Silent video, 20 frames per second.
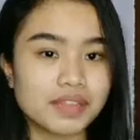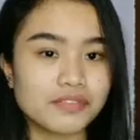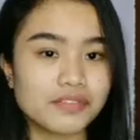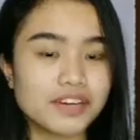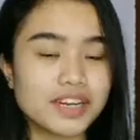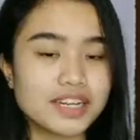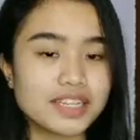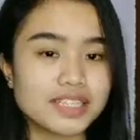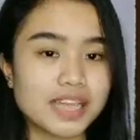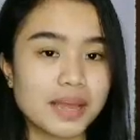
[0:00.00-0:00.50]

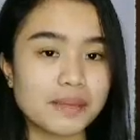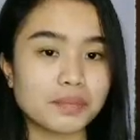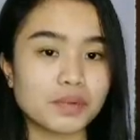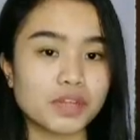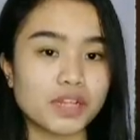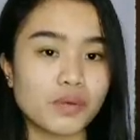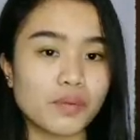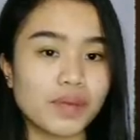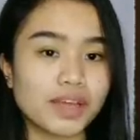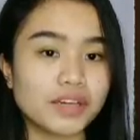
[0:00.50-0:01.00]
For example,
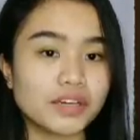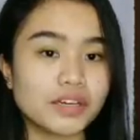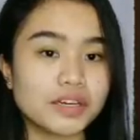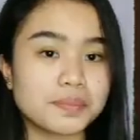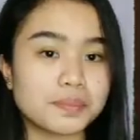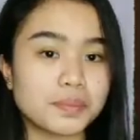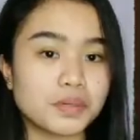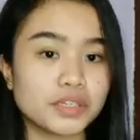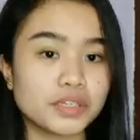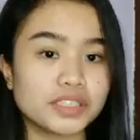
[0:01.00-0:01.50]
a weather
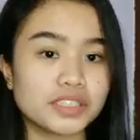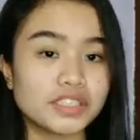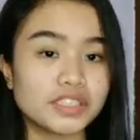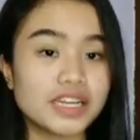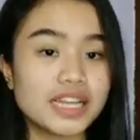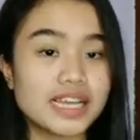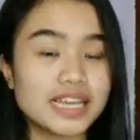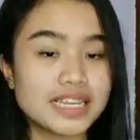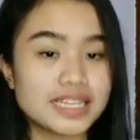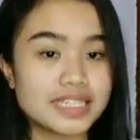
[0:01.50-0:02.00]

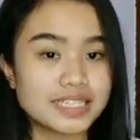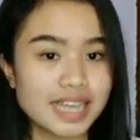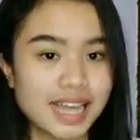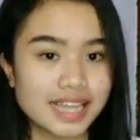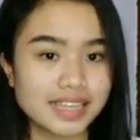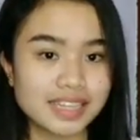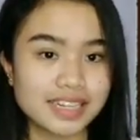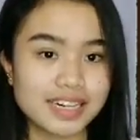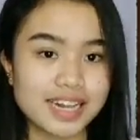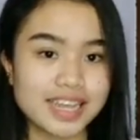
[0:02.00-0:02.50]
reporter is
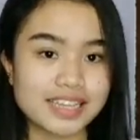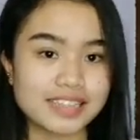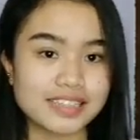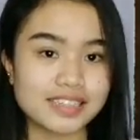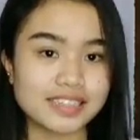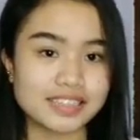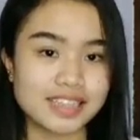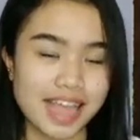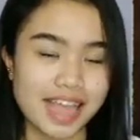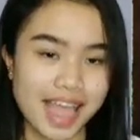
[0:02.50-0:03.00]

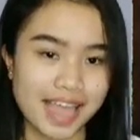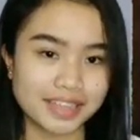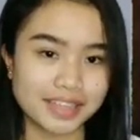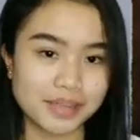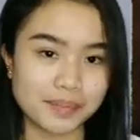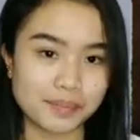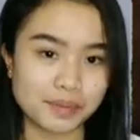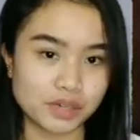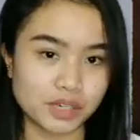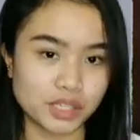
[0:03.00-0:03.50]
analyzing the high
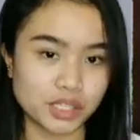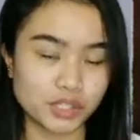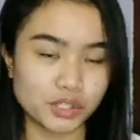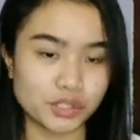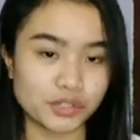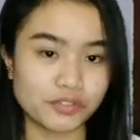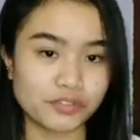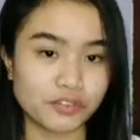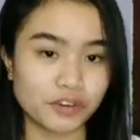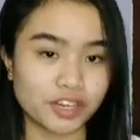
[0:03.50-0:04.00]

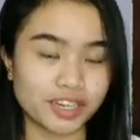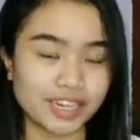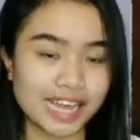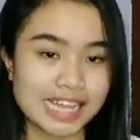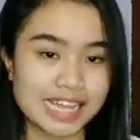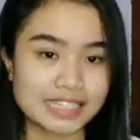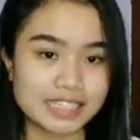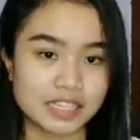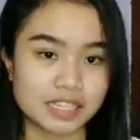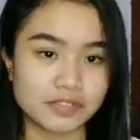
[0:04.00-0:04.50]
temperature
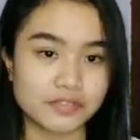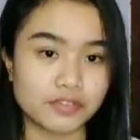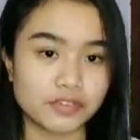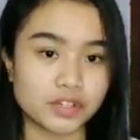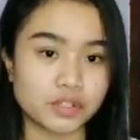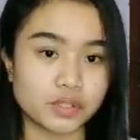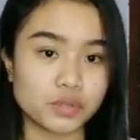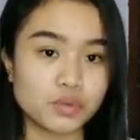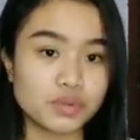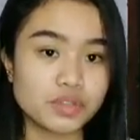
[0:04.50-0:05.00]
forecasted
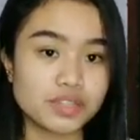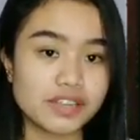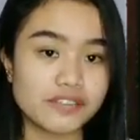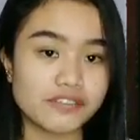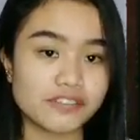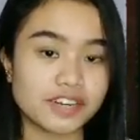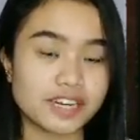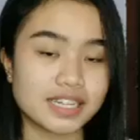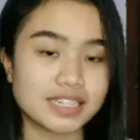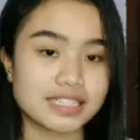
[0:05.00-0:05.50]
for two
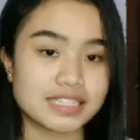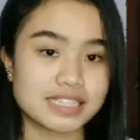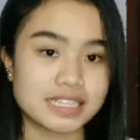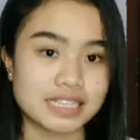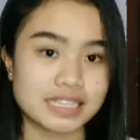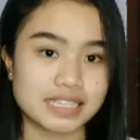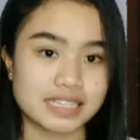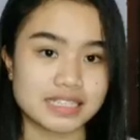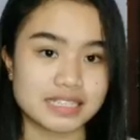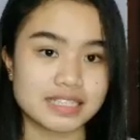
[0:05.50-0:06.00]
different
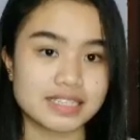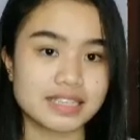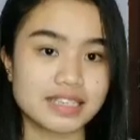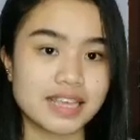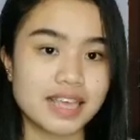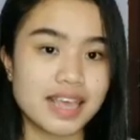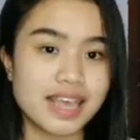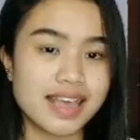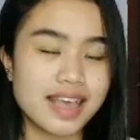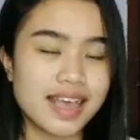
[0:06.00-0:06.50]
cities.
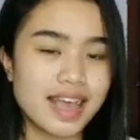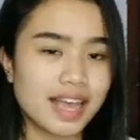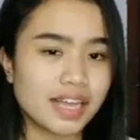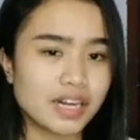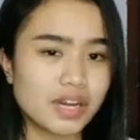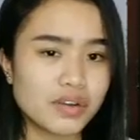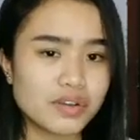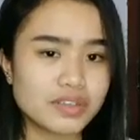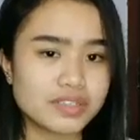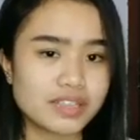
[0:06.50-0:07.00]
A
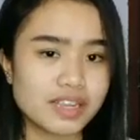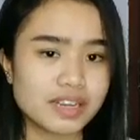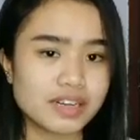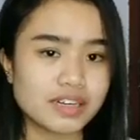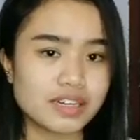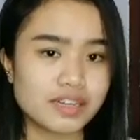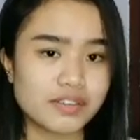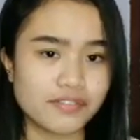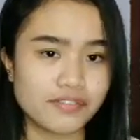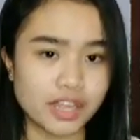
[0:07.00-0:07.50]
low
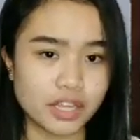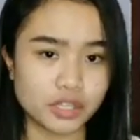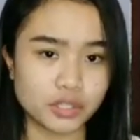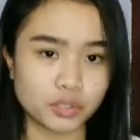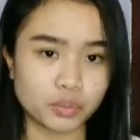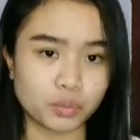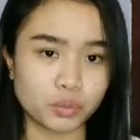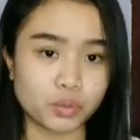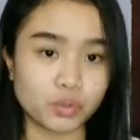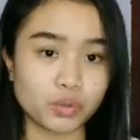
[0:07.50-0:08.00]
standard
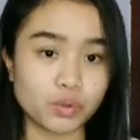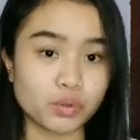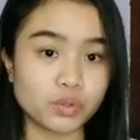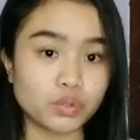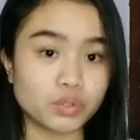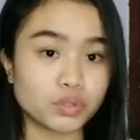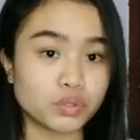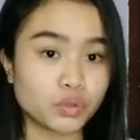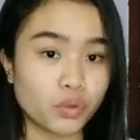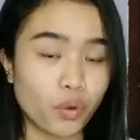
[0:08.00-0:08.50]
deviation would
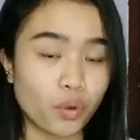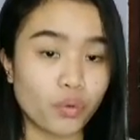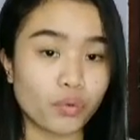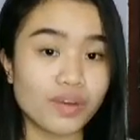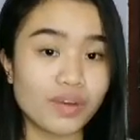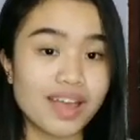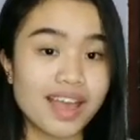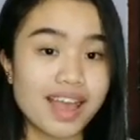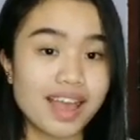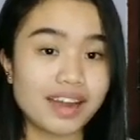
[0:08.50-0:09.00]

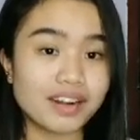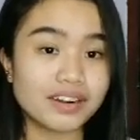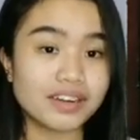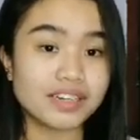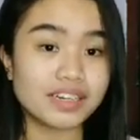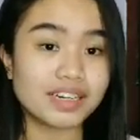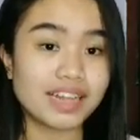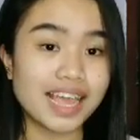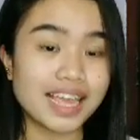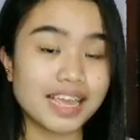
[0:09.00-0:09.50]
show a
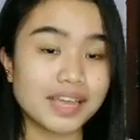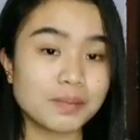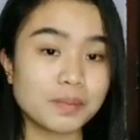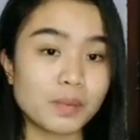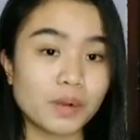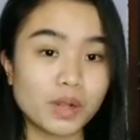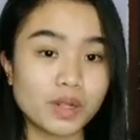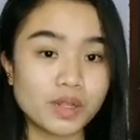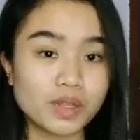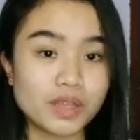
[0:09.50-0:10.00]

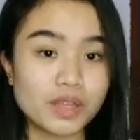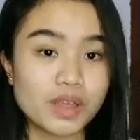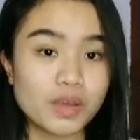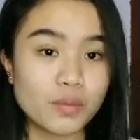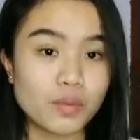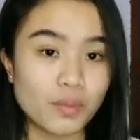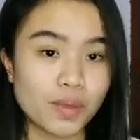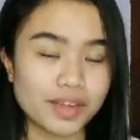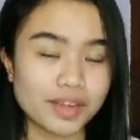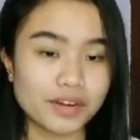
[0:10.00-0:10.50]
reliable
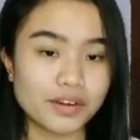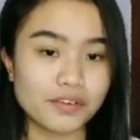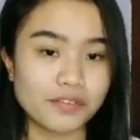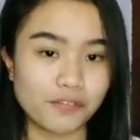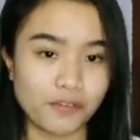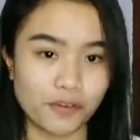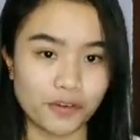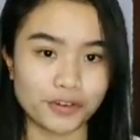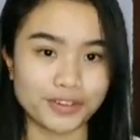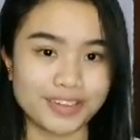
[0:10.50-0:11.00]
weather
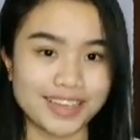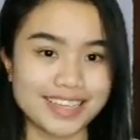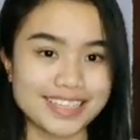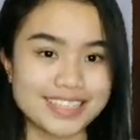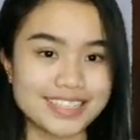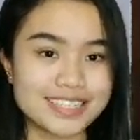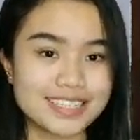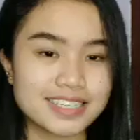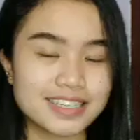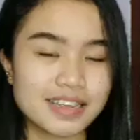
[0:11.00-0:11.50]

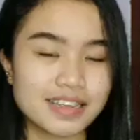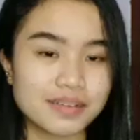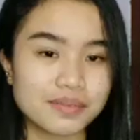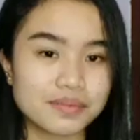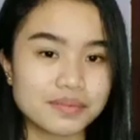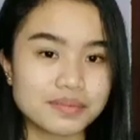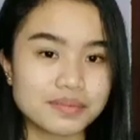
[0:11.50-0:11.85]
forecast.